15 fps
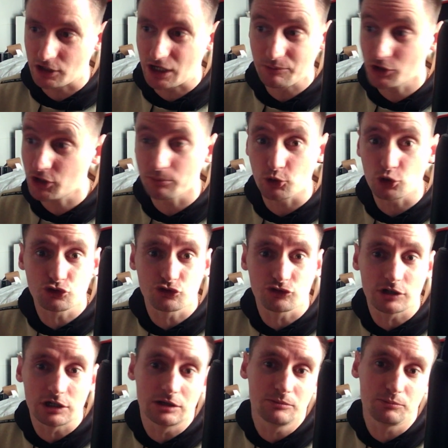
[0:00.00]
I'm going to butcher
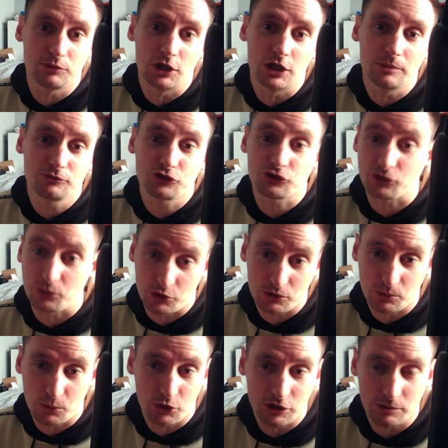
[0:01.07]
it, but just a word
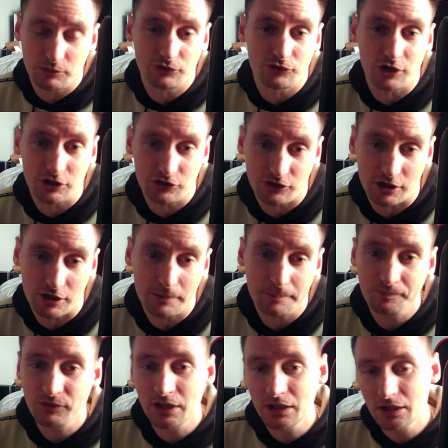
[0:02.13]
of warning before I start.
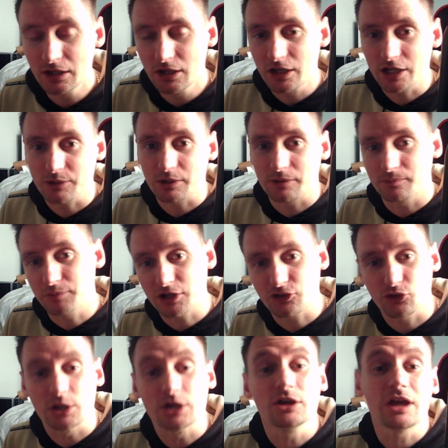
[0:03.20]
Anyway, back to it.